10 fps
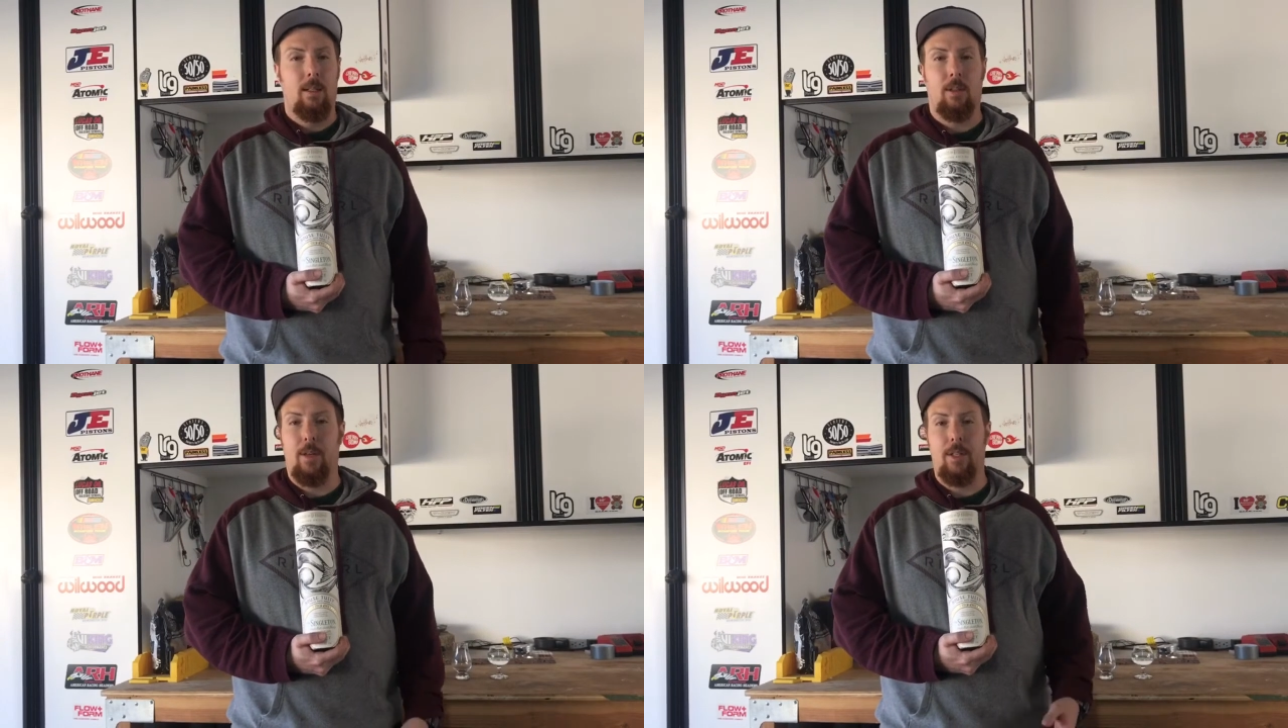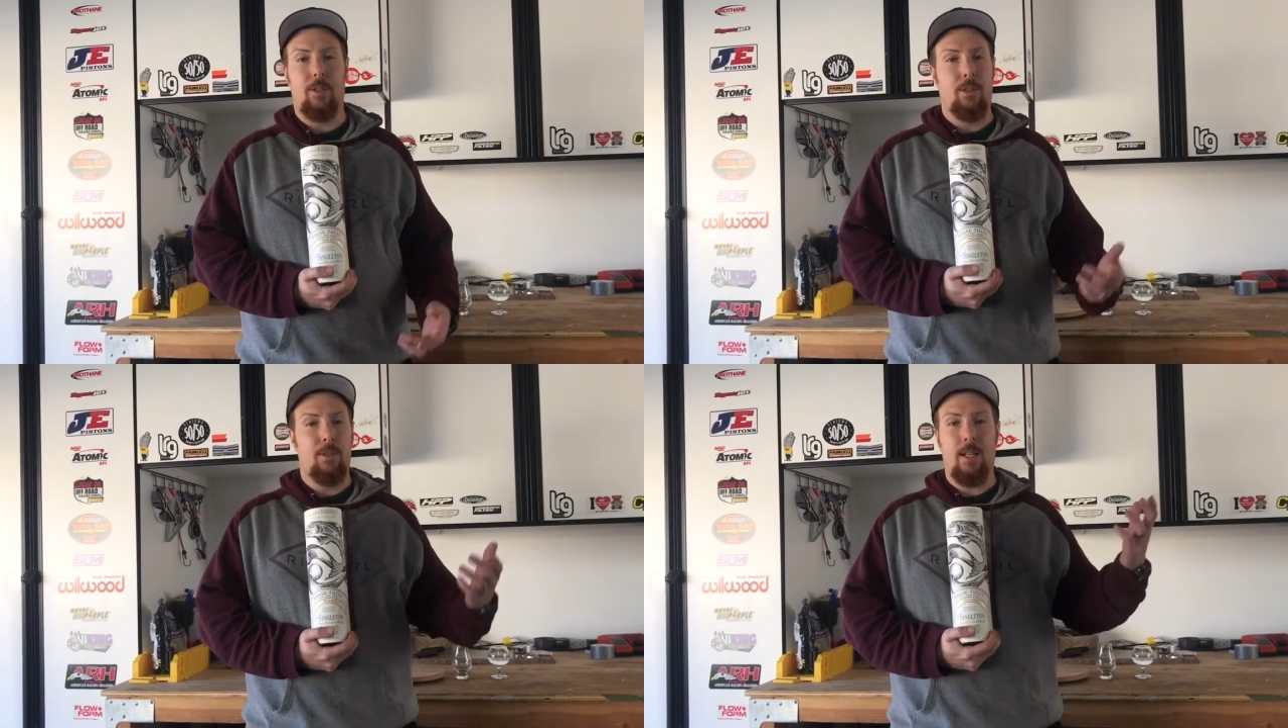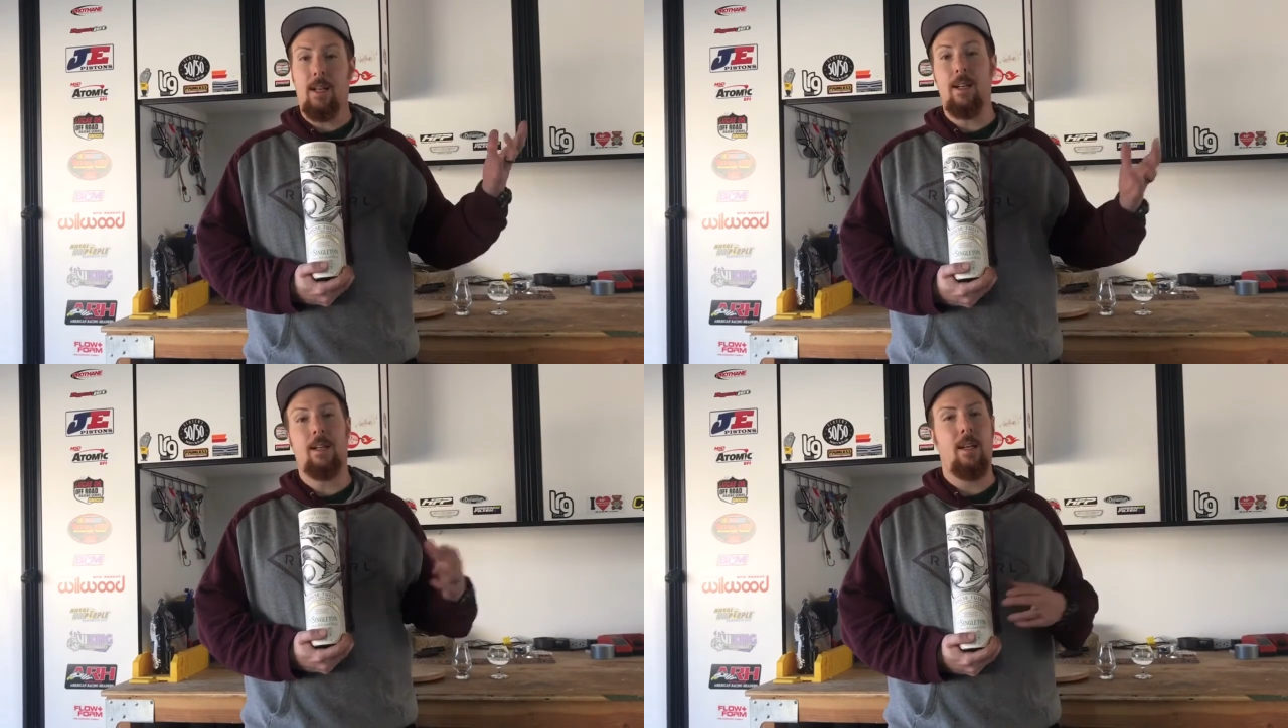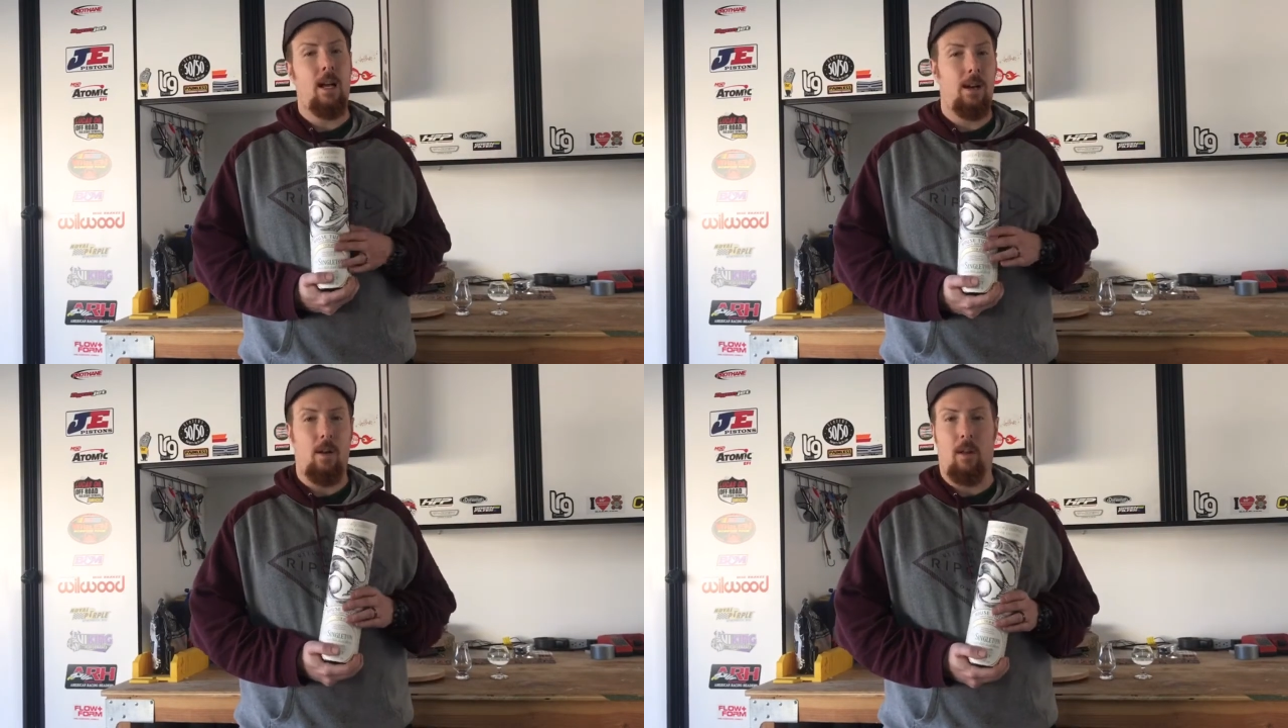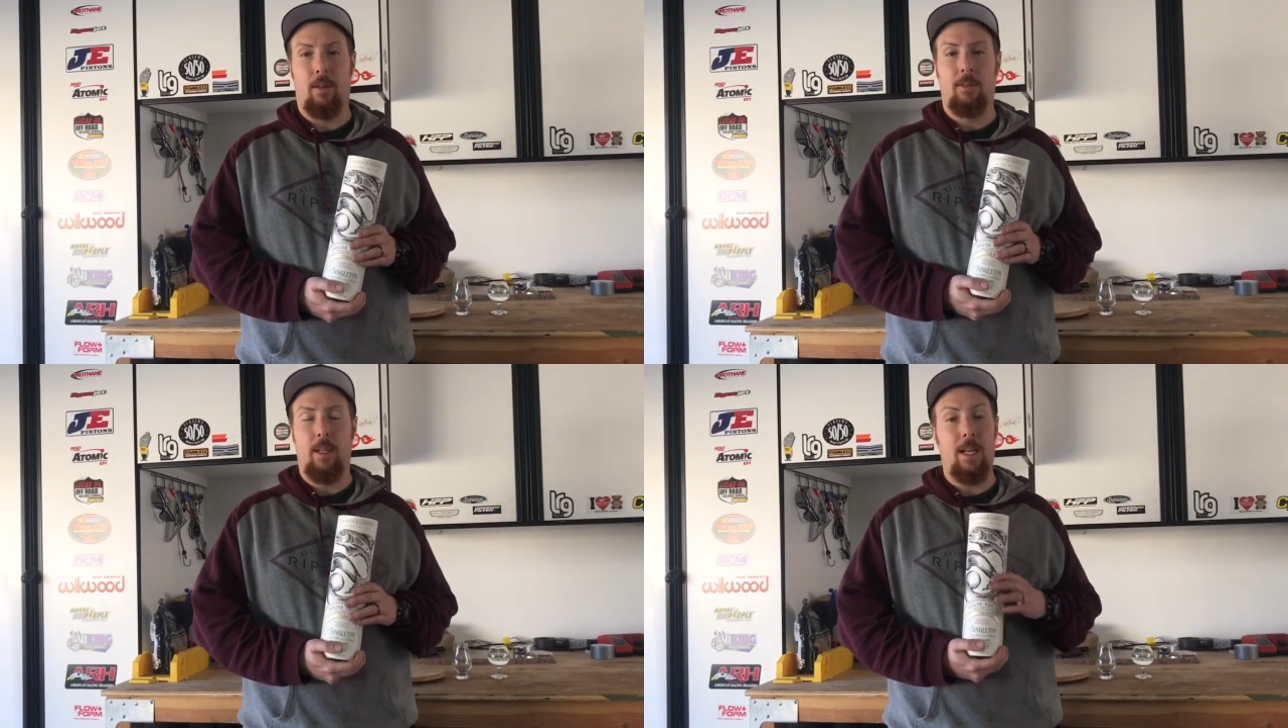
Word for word: creatures, they got it, got it all.